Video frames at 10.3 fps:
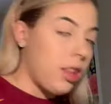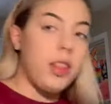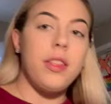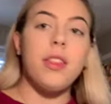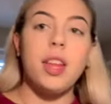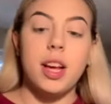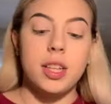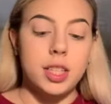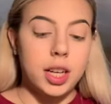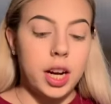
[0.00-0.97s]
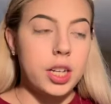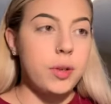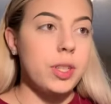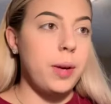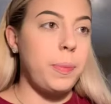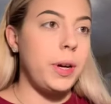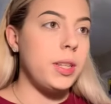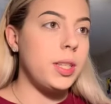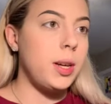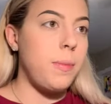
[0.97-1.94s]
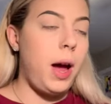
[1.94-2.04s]
Then the last thing I do is I put
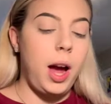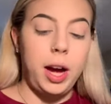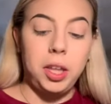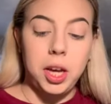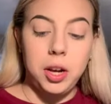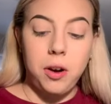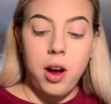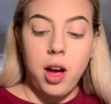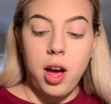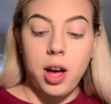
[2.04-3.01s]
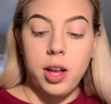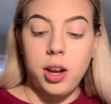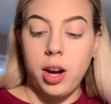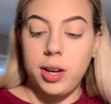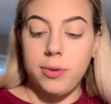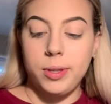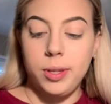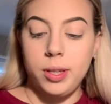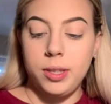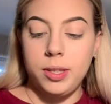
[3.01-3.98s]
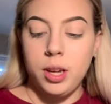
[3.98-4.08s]
some highlighter on. I use
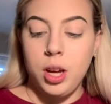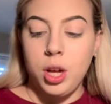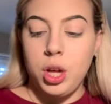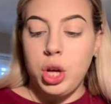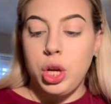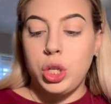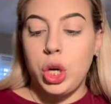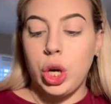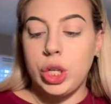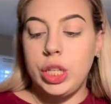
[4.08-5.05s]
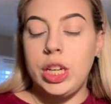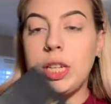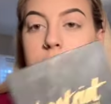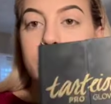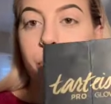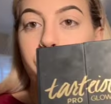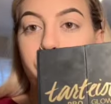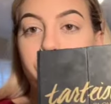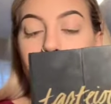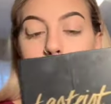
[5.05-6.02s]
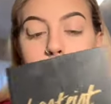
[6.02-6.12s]
this Tarteist
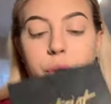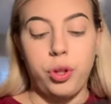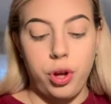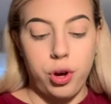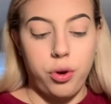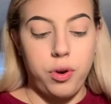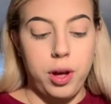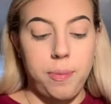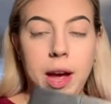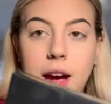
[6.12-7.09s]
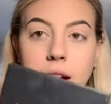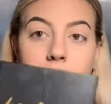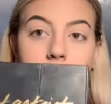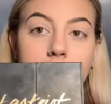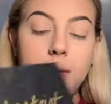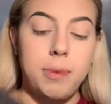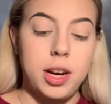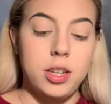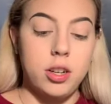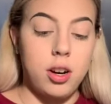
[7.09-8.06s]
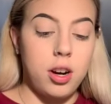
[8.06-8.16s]
Pro Glow palette by
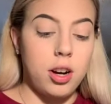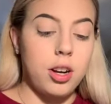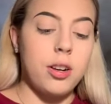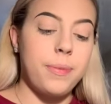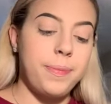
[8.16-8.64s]
Tarte.